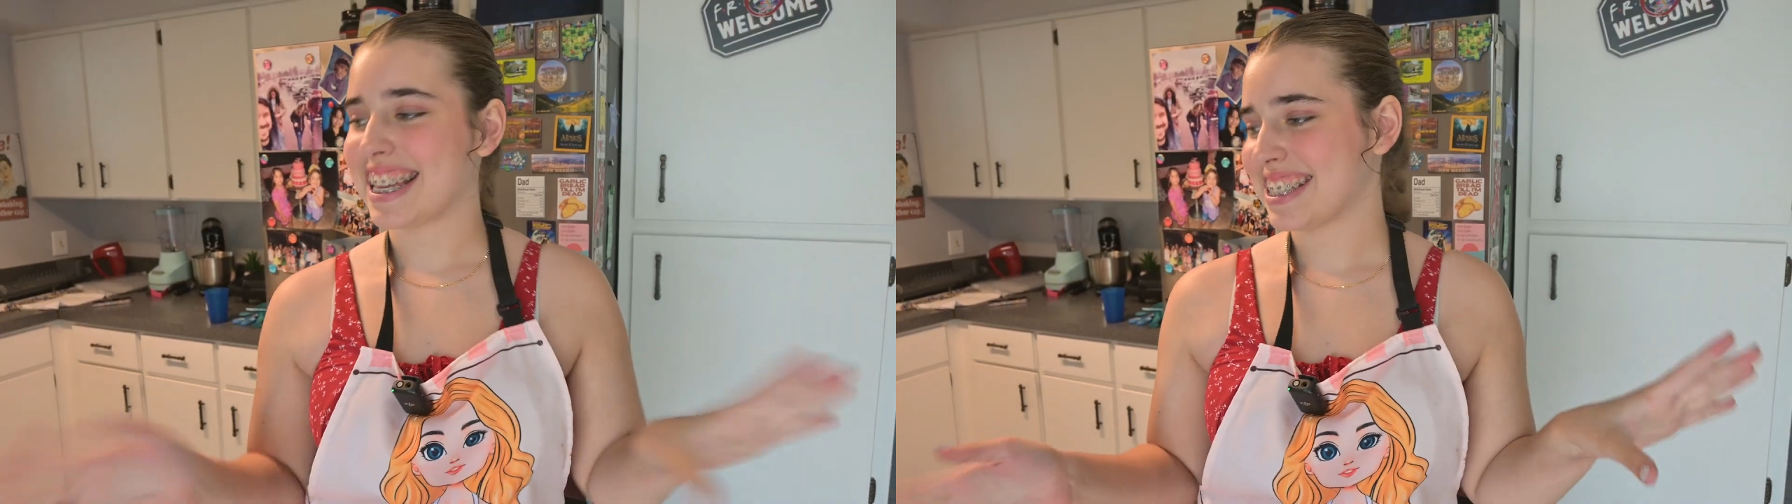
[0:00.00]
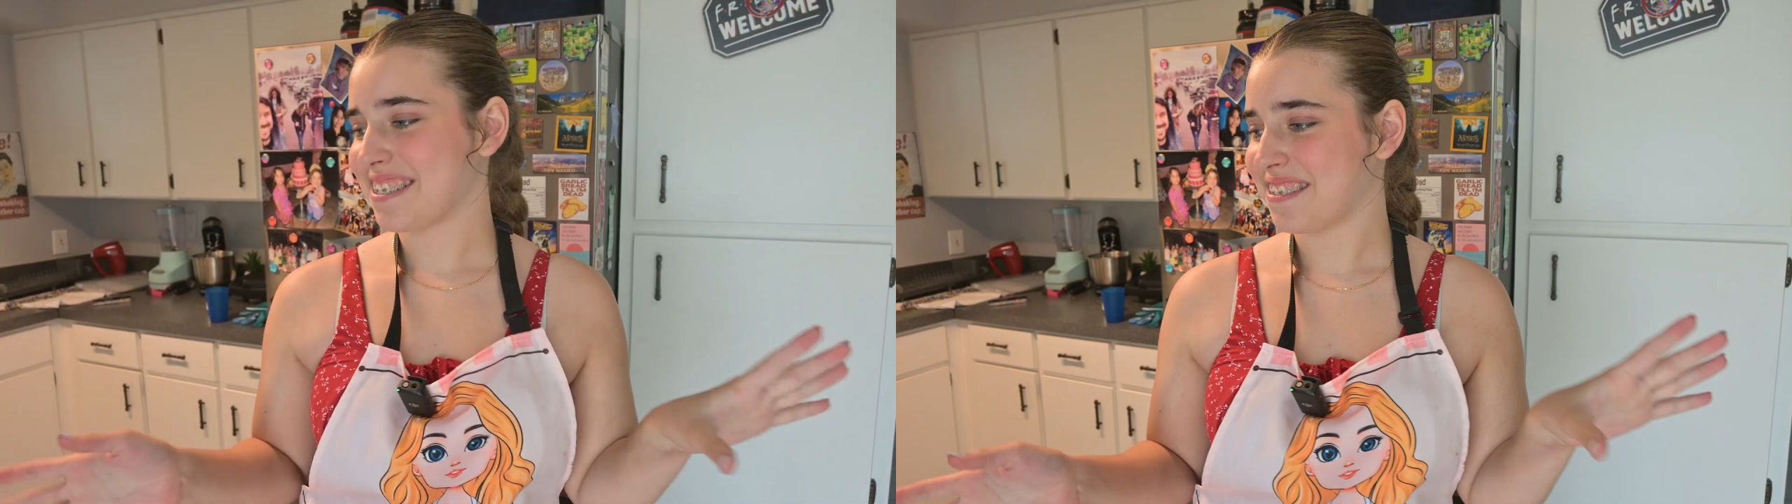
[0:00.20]

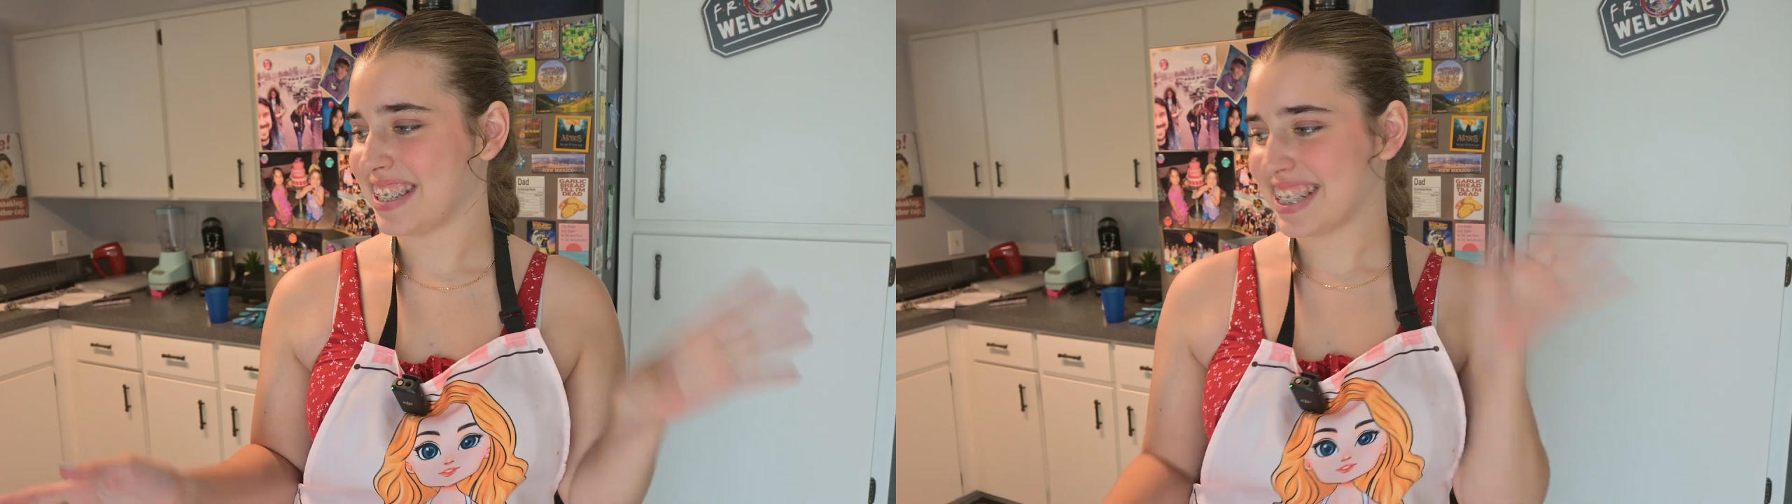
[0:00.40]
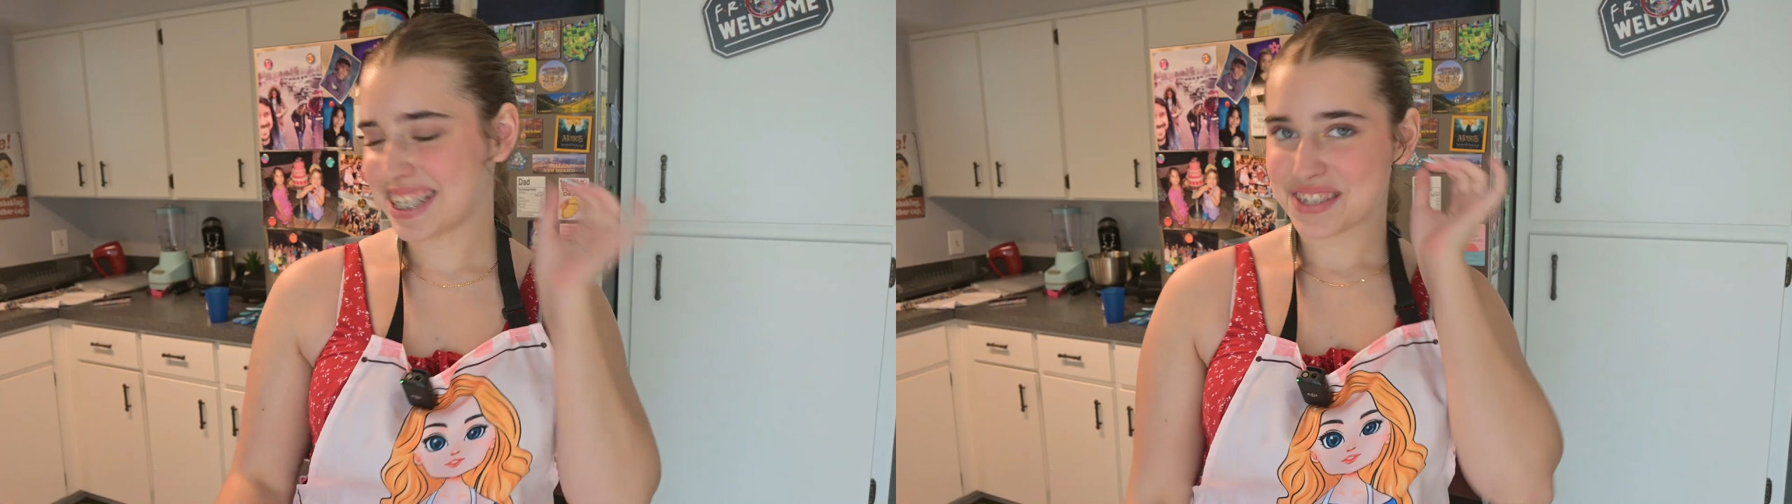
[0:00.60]
guys the
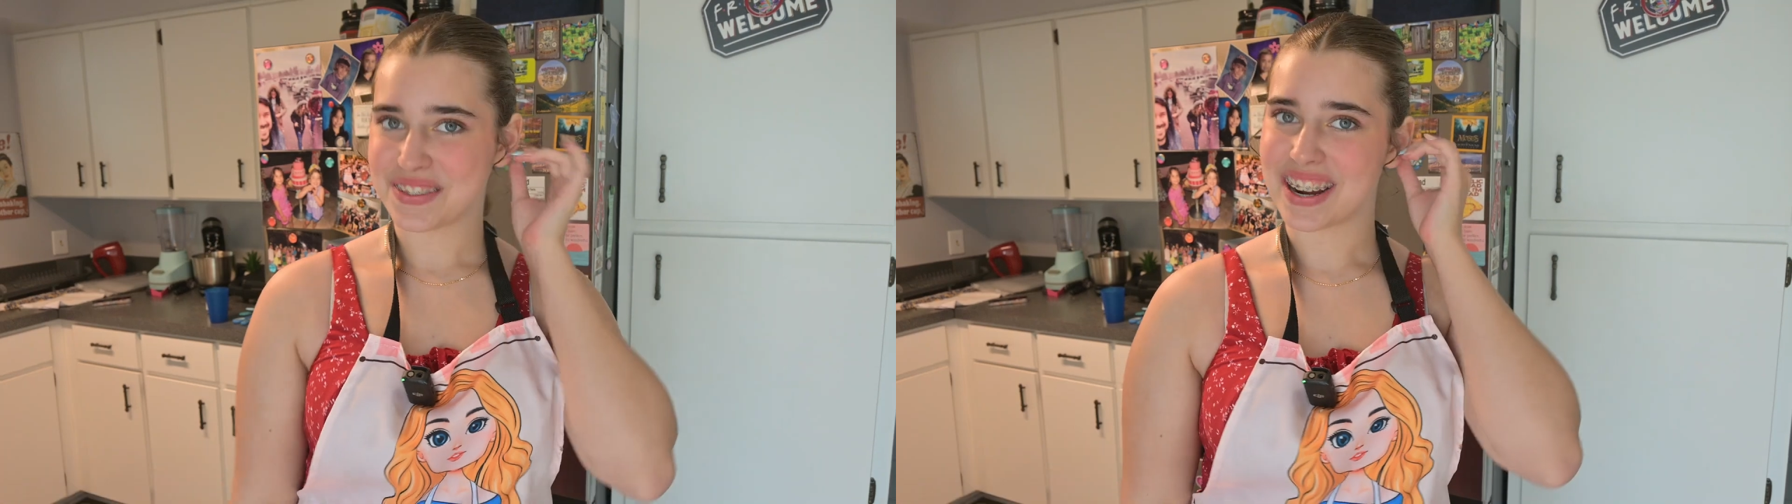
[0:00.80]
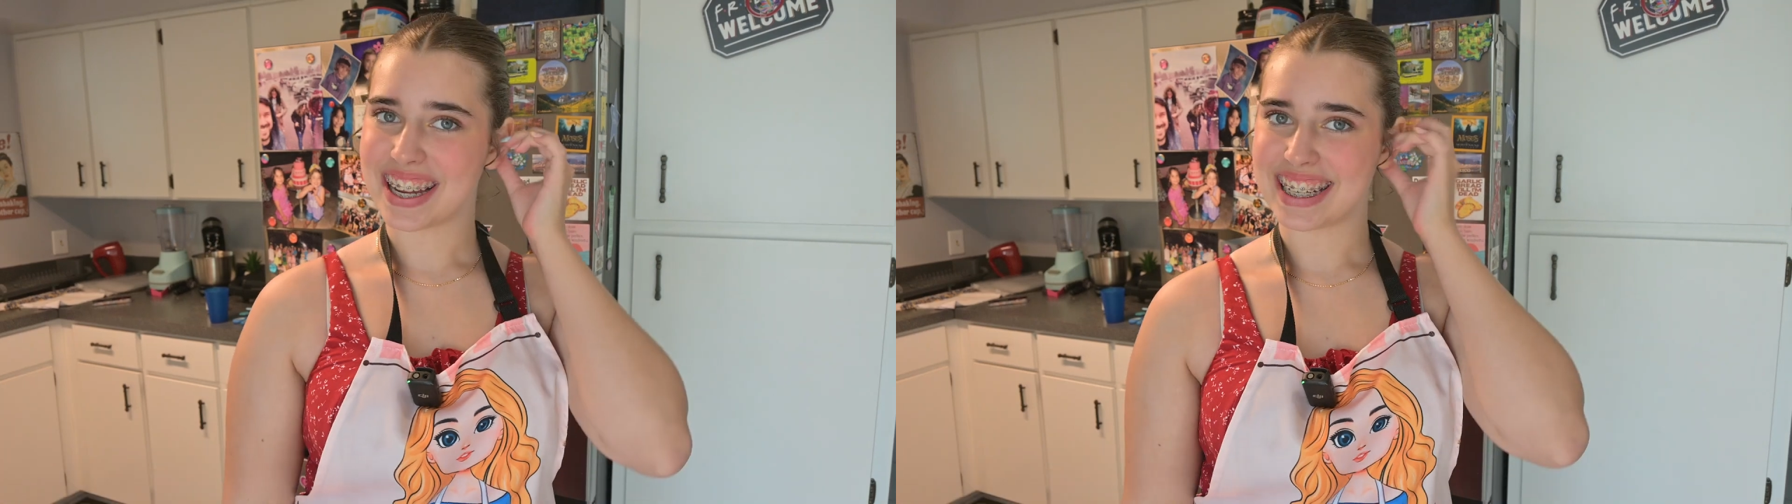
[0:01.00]
finished
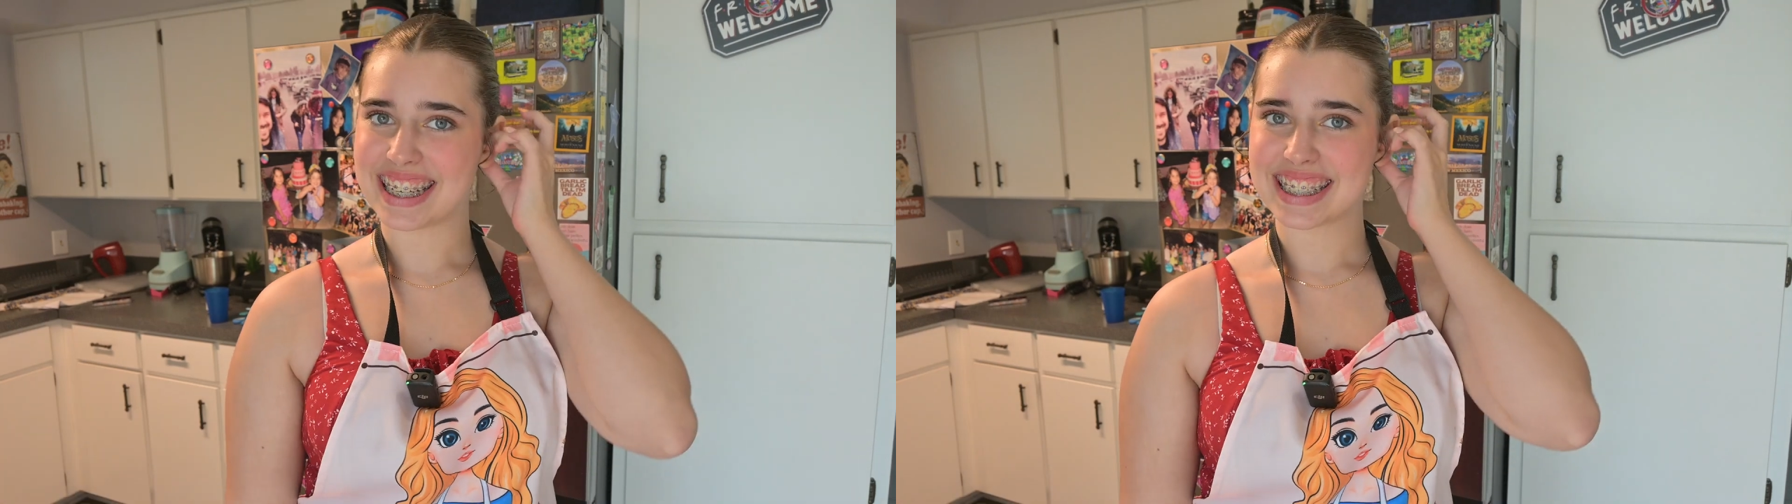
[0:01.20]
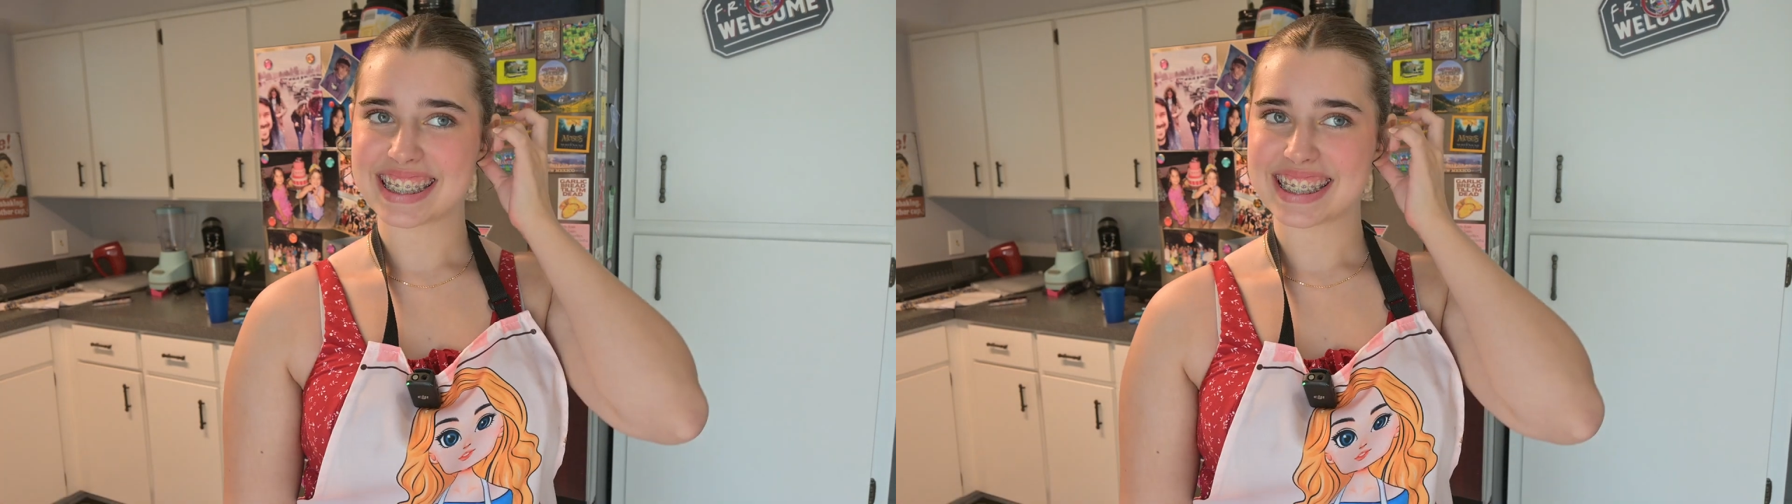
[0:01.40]
product.